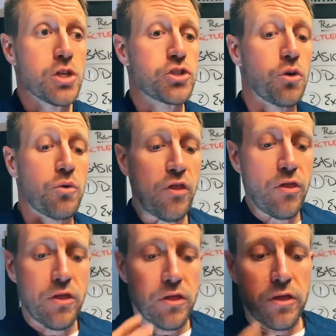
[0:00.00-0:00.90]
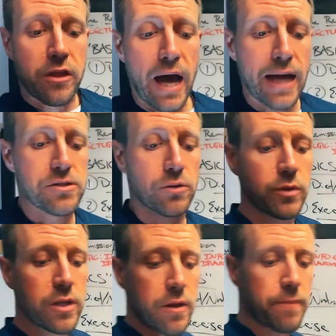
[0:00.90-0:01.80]
So, guys,
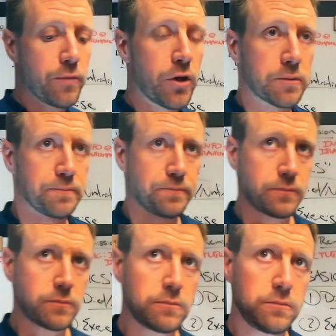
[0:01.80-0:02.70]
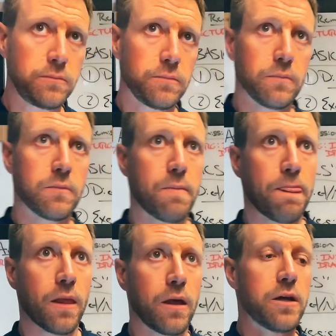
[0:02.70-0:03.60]
look,
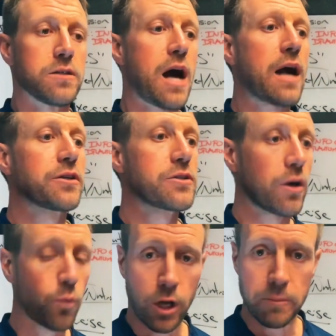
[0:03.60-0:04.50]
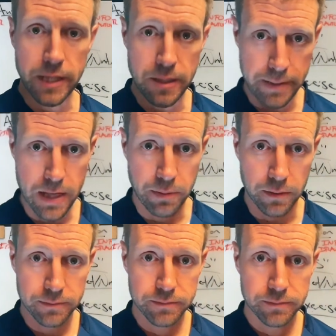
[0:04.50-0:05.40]
doctors are well-meaning
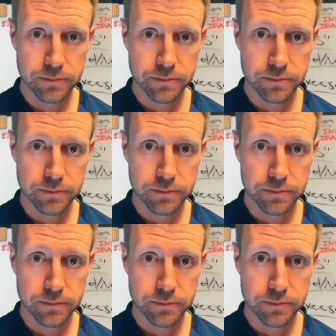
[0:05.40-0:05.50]
people.